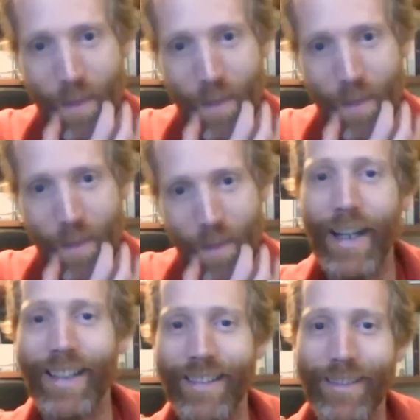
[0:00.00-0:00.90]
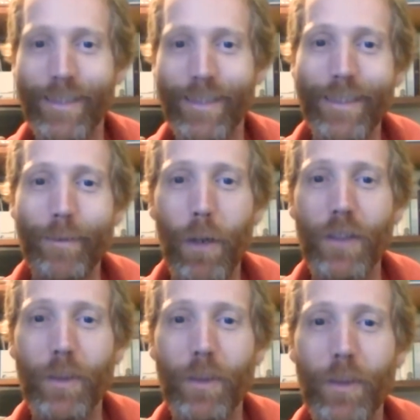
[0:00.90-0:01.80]
everything I can
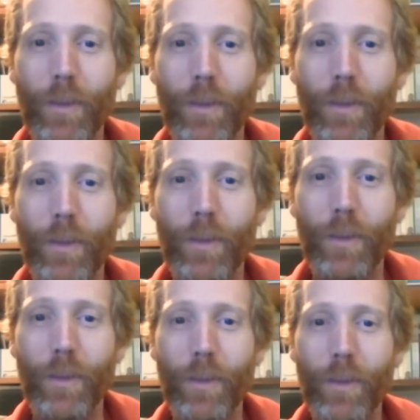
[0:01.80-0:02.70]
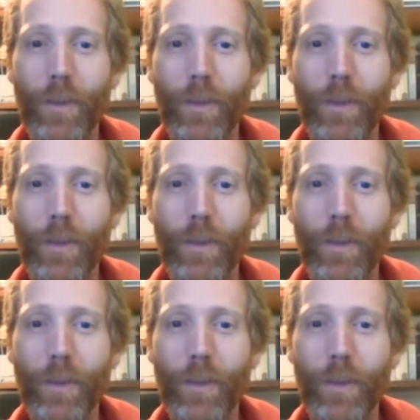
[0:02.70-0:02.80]
possibly get my hands on.